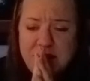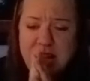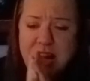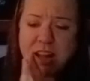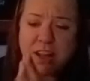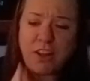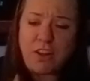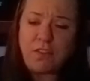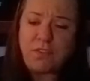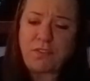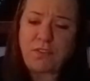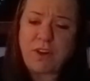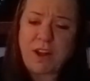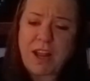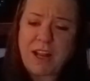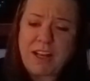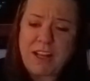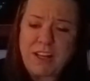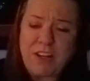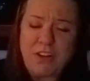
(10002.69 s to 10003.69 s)
Thank you for
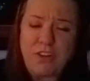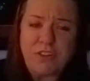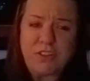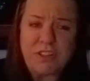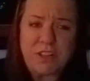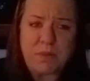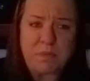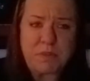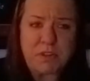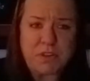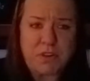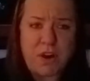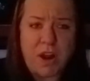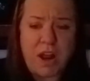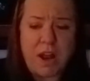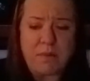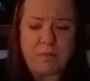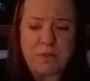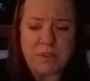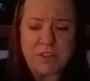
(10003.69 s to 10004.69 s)
any new
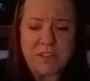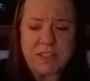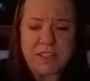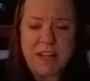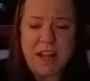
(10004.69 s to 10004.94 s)
subscribers.